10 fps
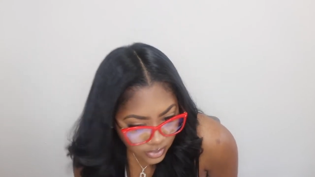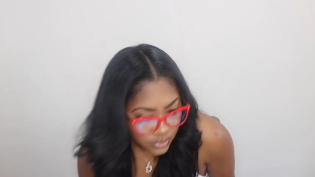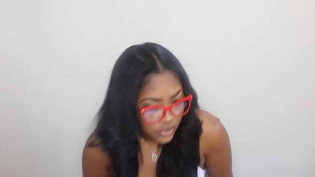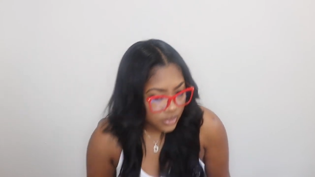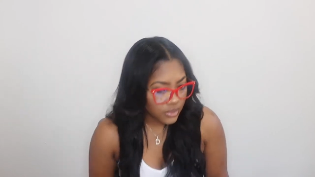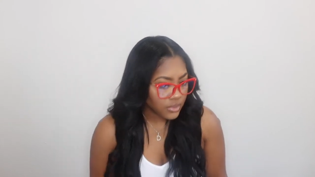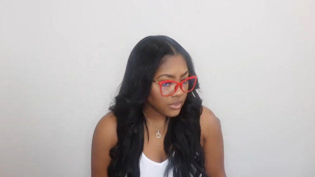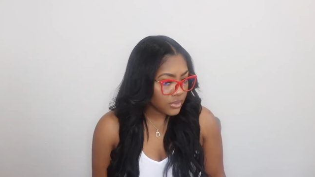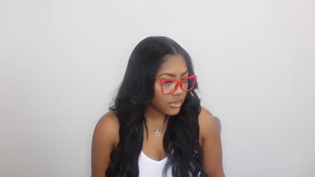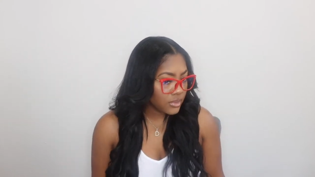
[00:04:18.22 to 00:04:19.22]

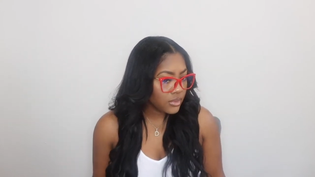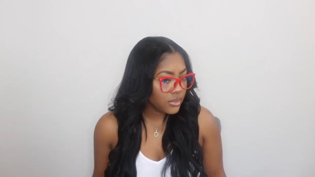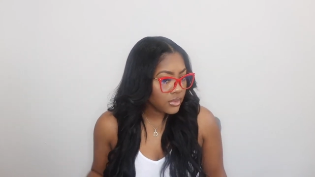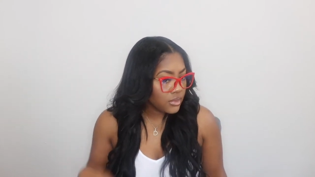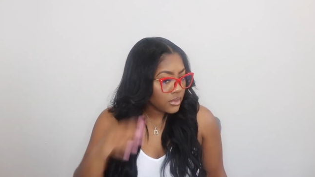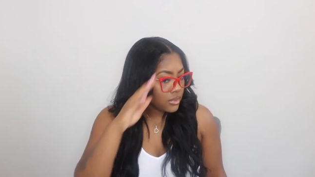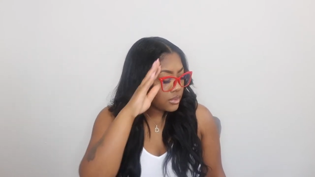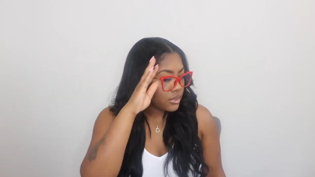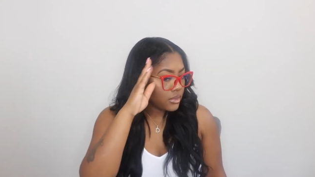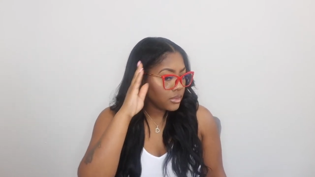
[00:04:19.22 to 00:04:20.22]

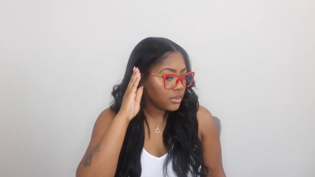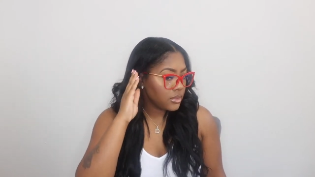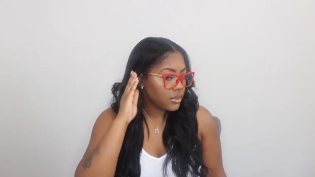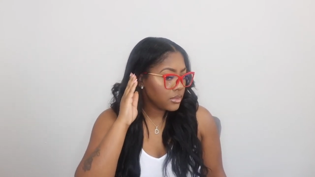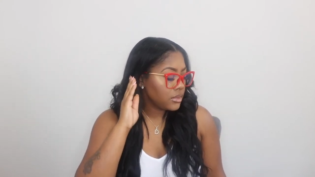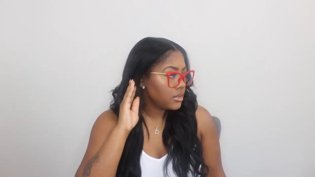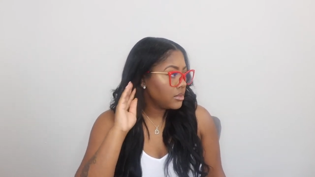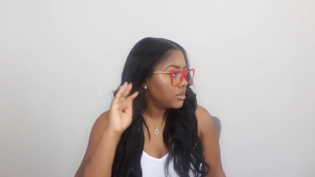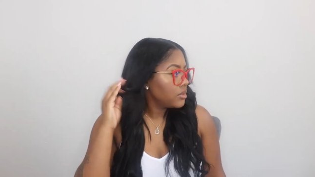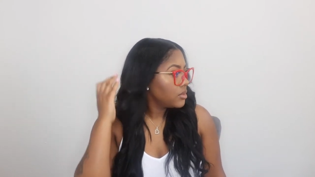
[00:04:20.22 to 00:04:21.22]

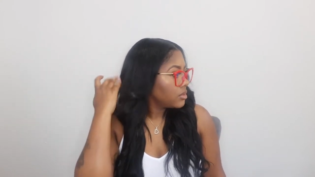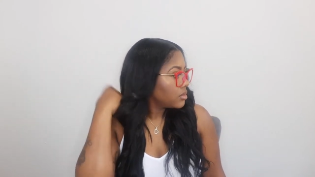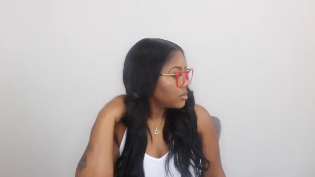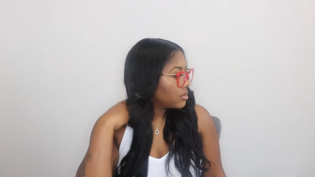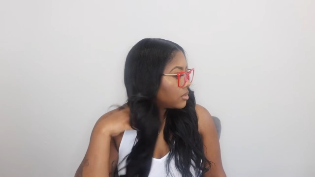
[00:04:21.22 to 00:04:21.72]
Nobody speaks.